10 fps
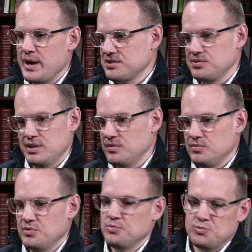actually
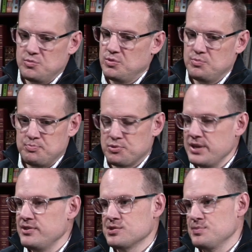
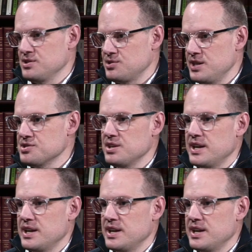previous administration.